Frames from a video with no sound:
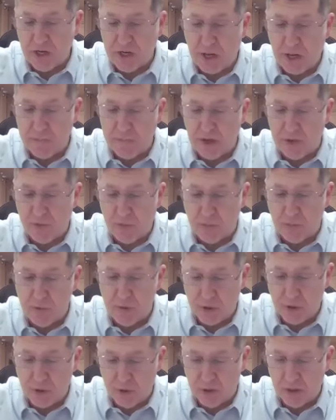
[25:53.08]
Rabbi Nechemiah and
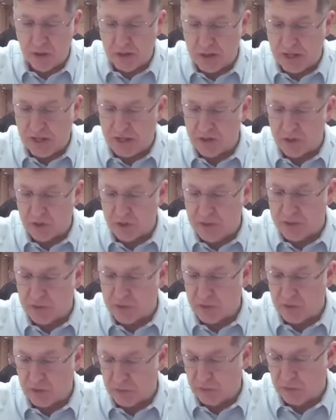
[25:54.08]
Rabbi Eliezer.
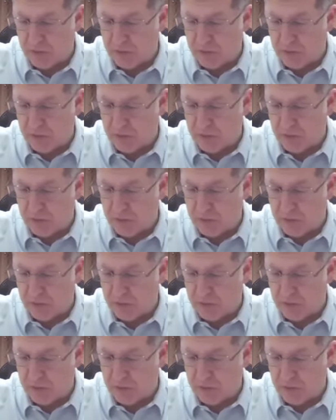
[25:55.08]
That's what.